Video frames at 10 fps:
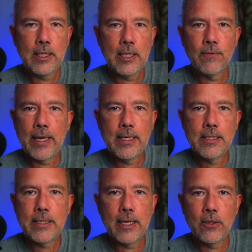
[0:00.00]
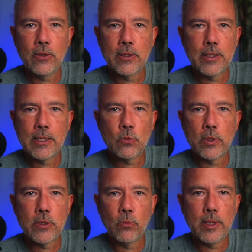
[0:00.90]
If I didn't tell you that this
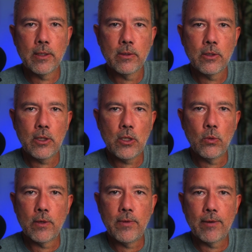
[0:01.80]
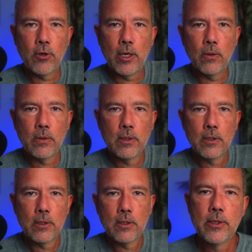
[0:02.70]
wasn't real, you would have never known.
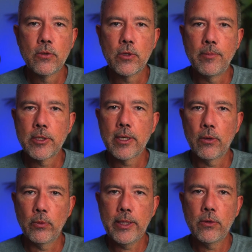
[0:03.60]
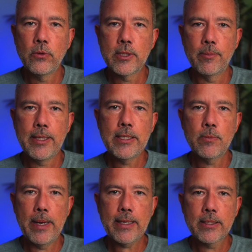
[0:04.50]
So I'm just going to read through some of these
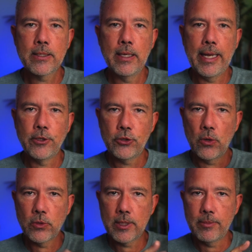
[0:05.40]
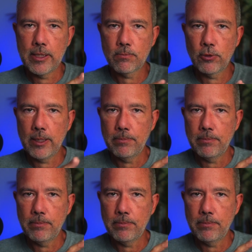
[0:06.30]
specs and show some of these pretty